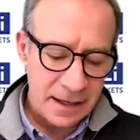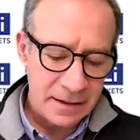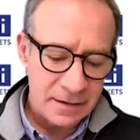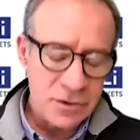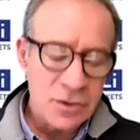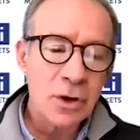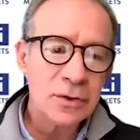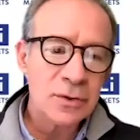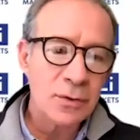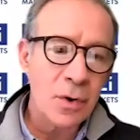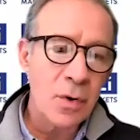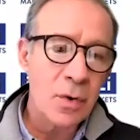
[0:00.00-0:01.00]
not
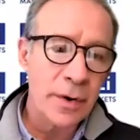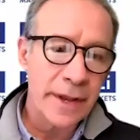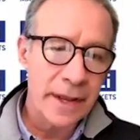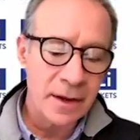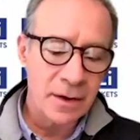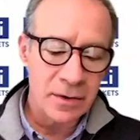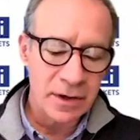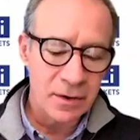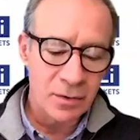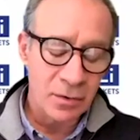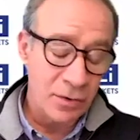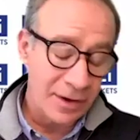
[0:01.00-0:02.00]
growing
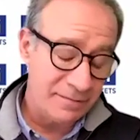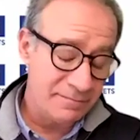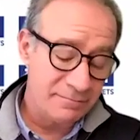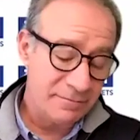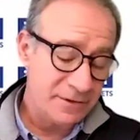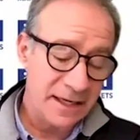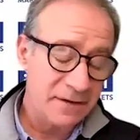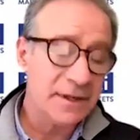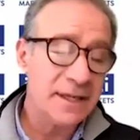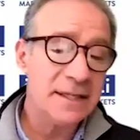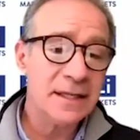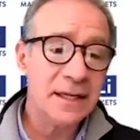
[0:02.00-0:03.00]
or even
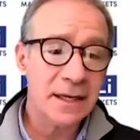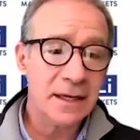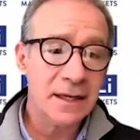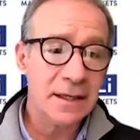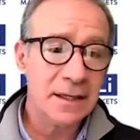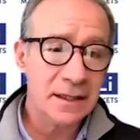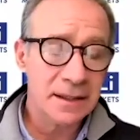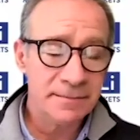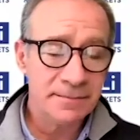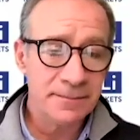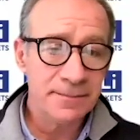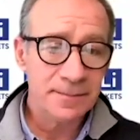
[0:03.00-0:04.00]
decreasing
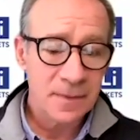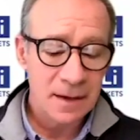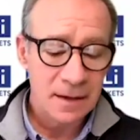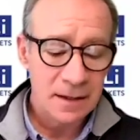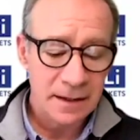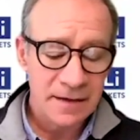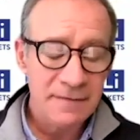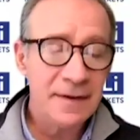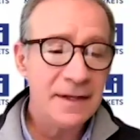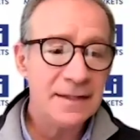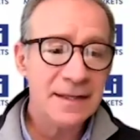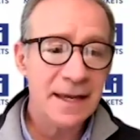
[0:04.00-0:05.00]

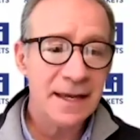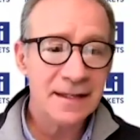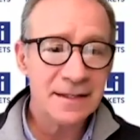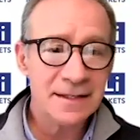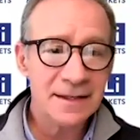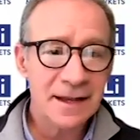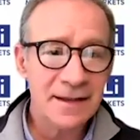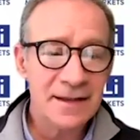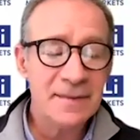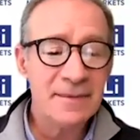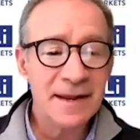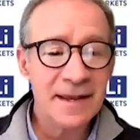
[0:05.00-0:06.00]
EV sales
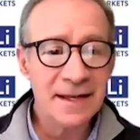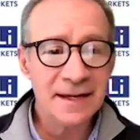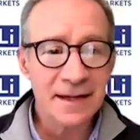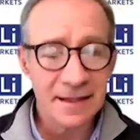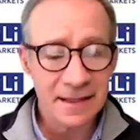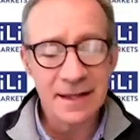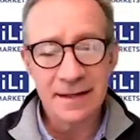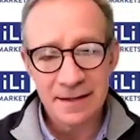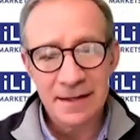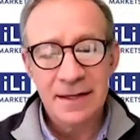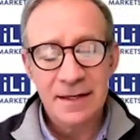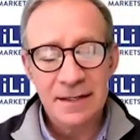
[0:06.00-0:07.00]
year by year. I think
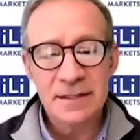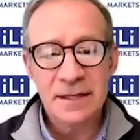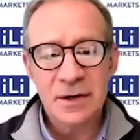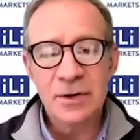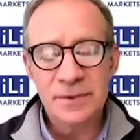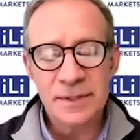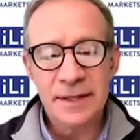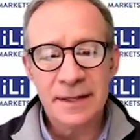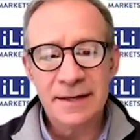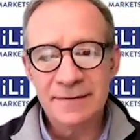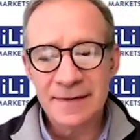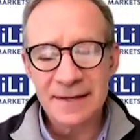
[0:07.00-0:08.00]
just the contrary,
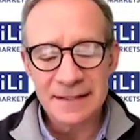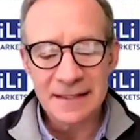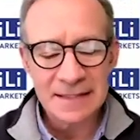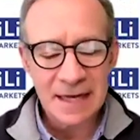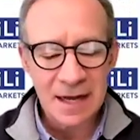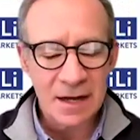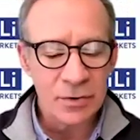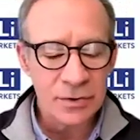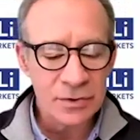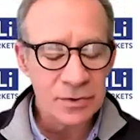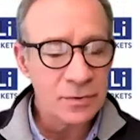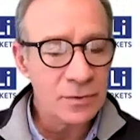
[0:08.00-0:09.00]
that EV sales are
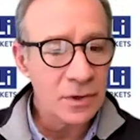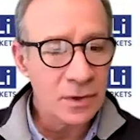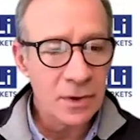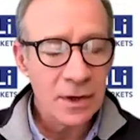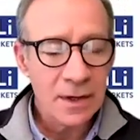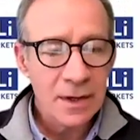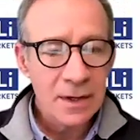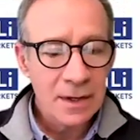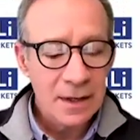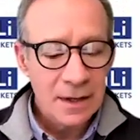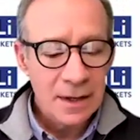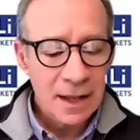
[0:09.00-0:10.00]
going to grow,
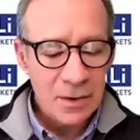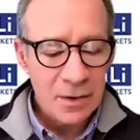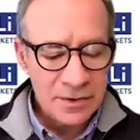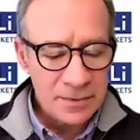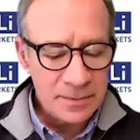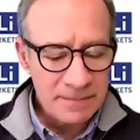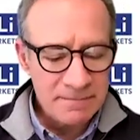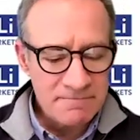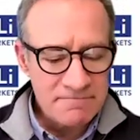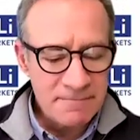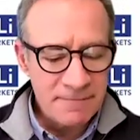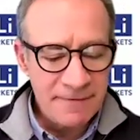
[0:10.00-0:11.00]
are going to be
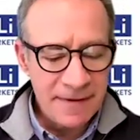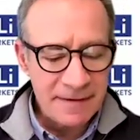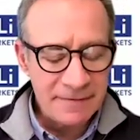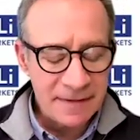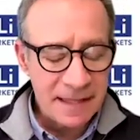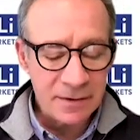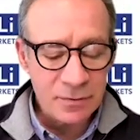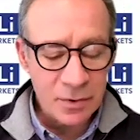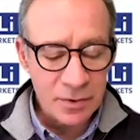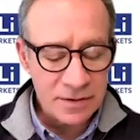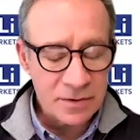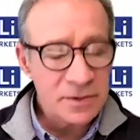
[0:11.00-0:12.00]
that
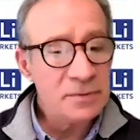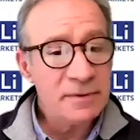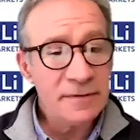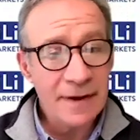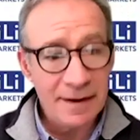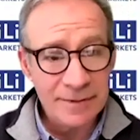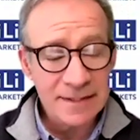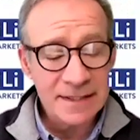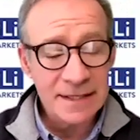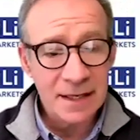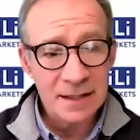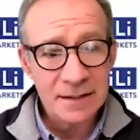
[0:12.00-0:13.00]
growth is going to be very
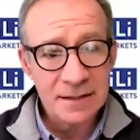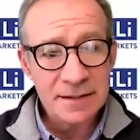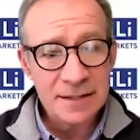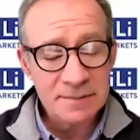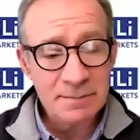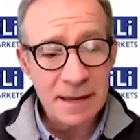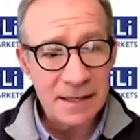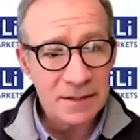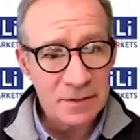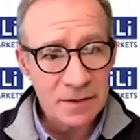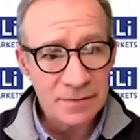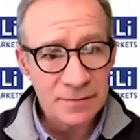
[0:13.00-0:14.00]
resilient despite
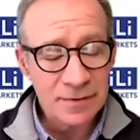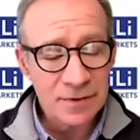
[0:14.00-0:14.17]
of